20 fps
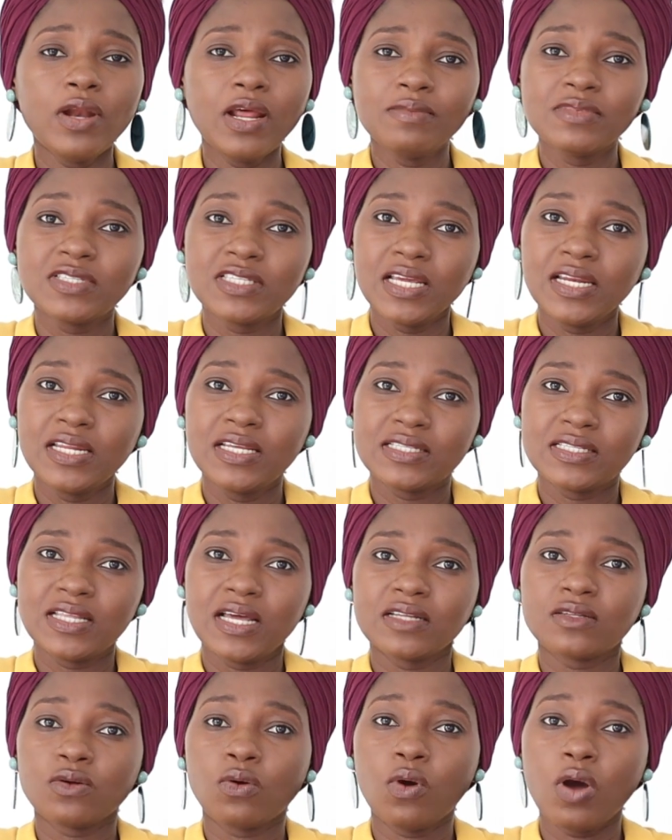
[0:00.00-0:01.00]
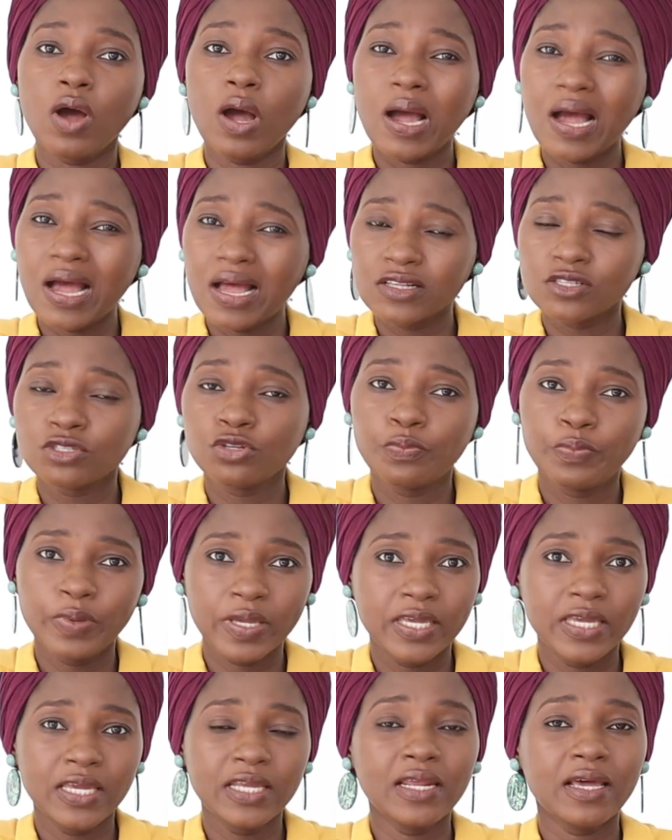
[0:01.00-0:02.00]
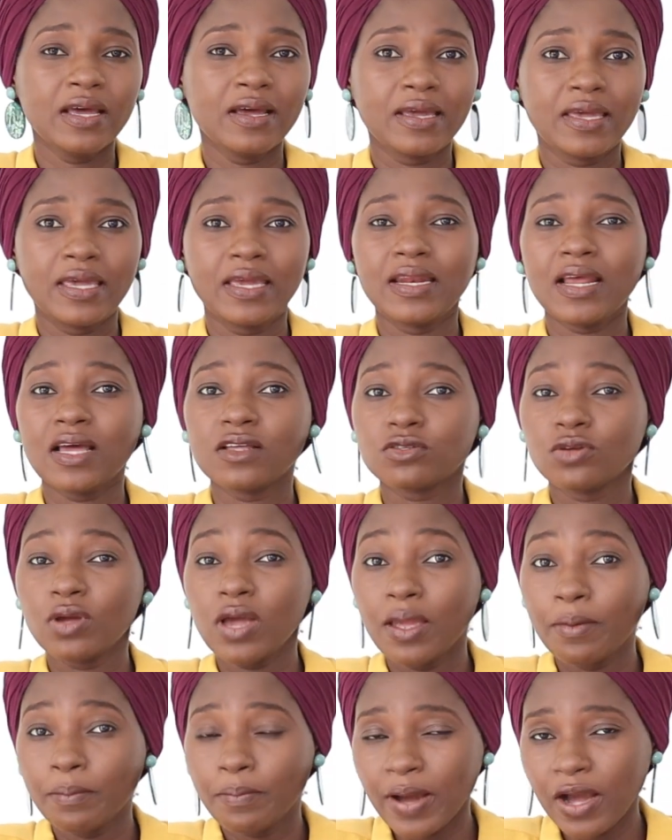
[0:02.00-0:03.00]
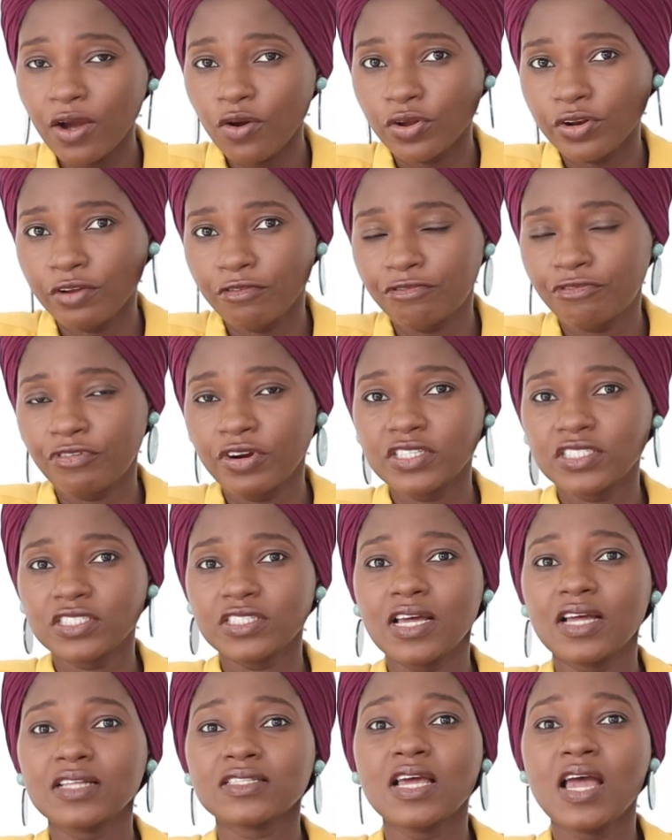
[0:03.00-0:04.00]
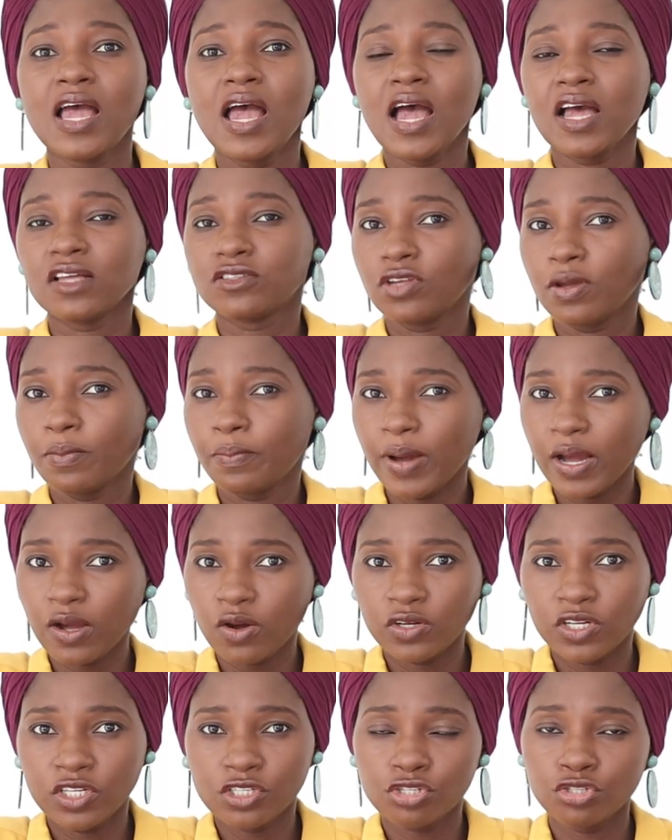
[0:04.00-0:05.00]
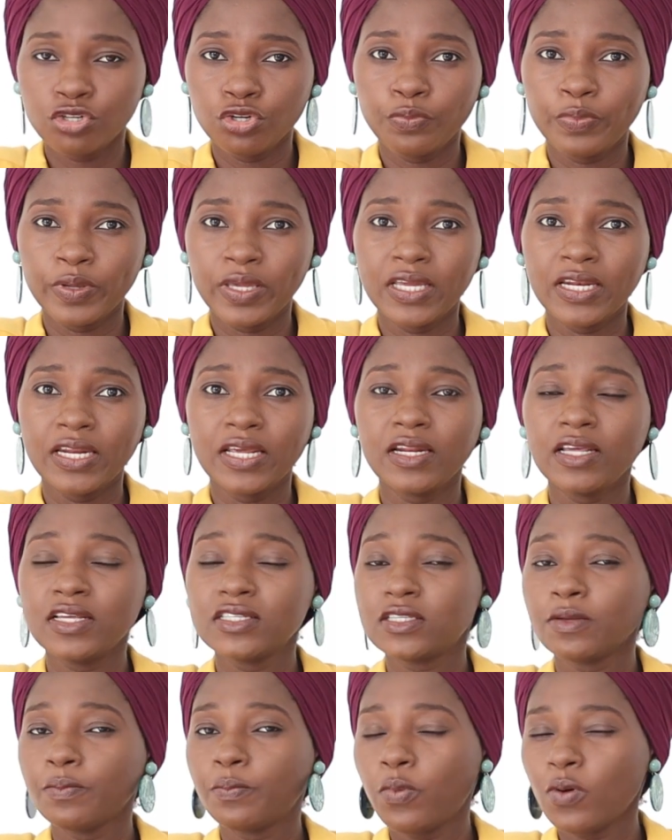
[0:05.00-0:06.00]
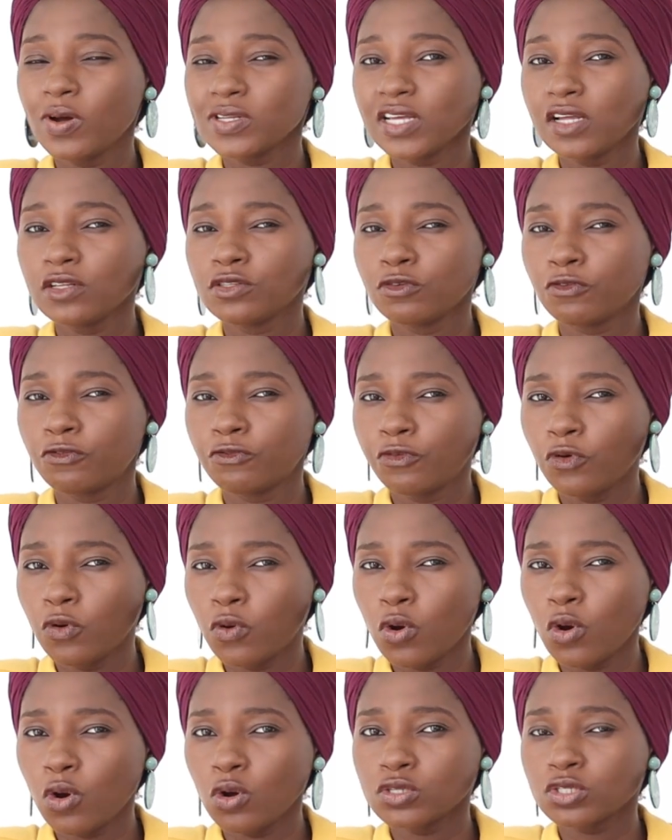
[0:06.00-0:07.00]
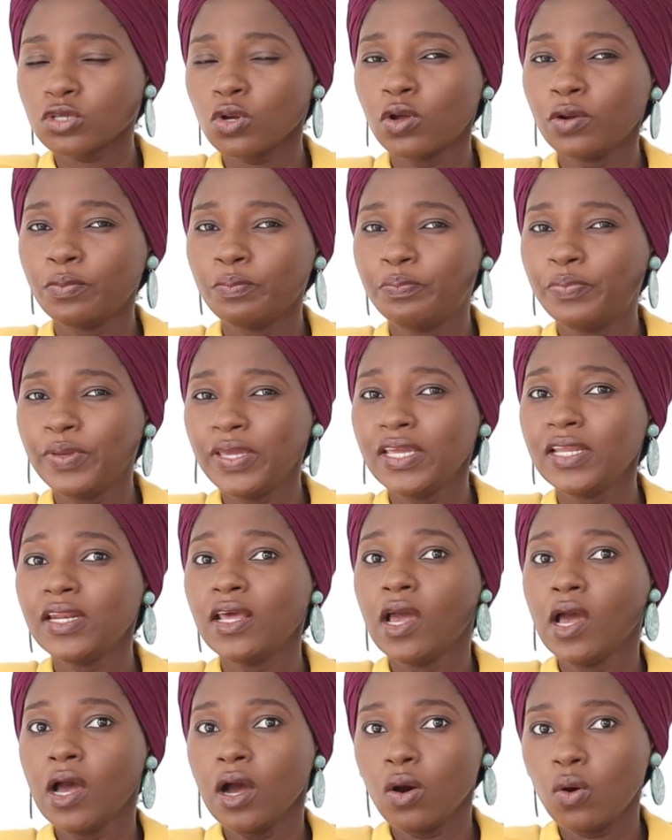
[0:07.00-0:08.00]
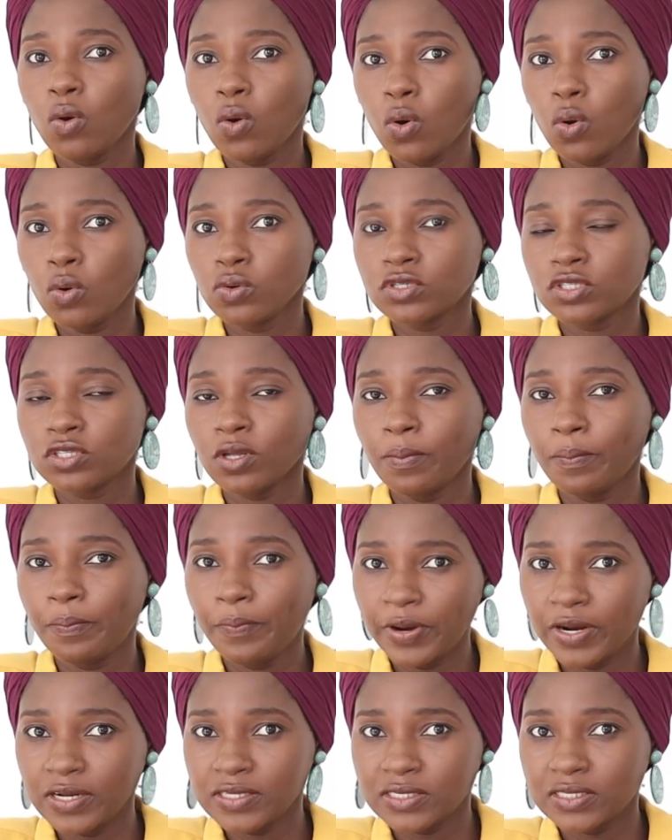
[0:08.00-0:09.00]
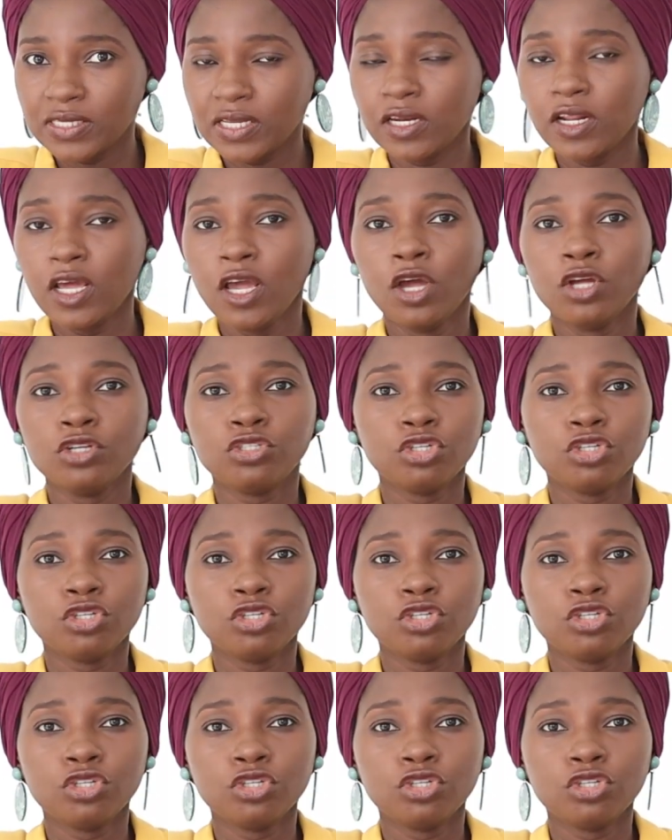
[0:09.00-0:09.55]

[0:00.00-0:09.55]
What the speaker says: what I'm saying is that as you begin again, as you embark on a fresh start, as you embark on this new beginning, it's important to focus on being a wholesome person.